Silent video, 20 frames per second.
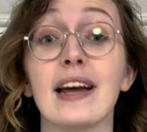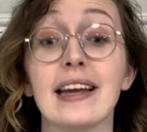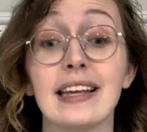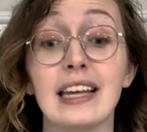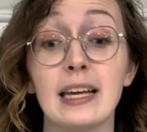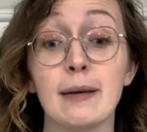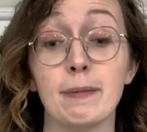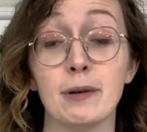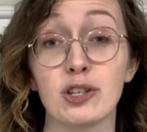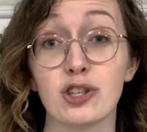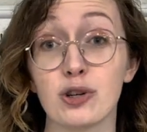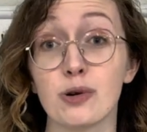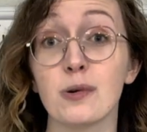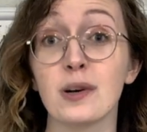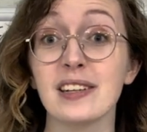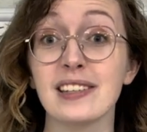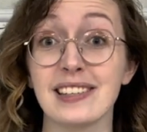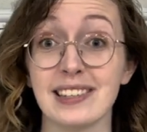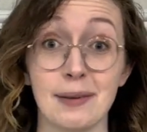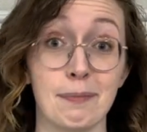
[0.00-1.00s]
and keep it
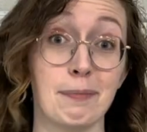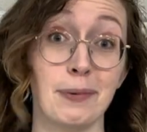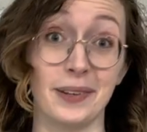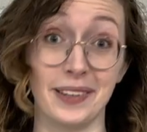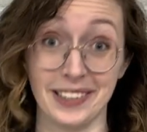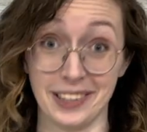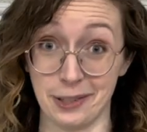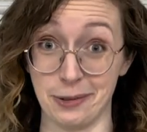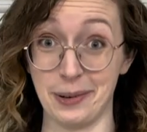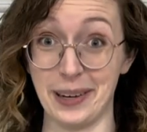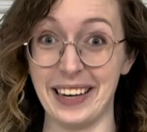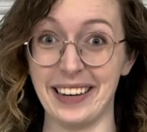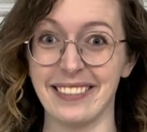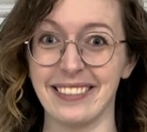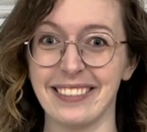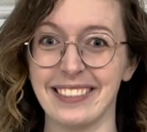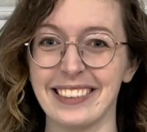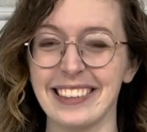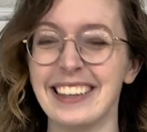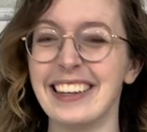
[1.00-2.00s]
short, simple, and sweet.
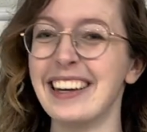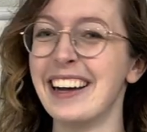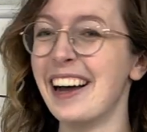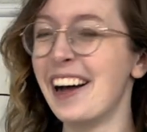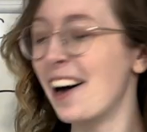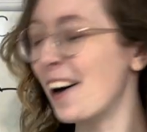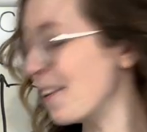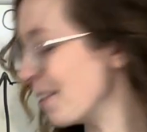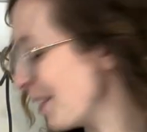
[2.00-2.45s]
All